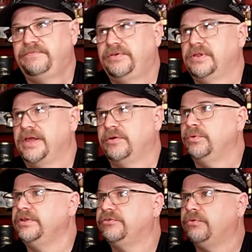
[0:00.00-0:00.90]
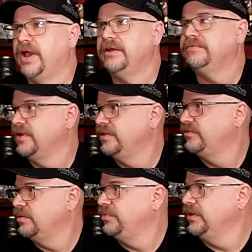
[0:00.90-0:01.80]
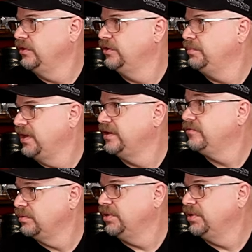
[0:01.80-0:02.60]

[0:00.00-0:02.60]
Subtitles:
feel like we try to find something good about every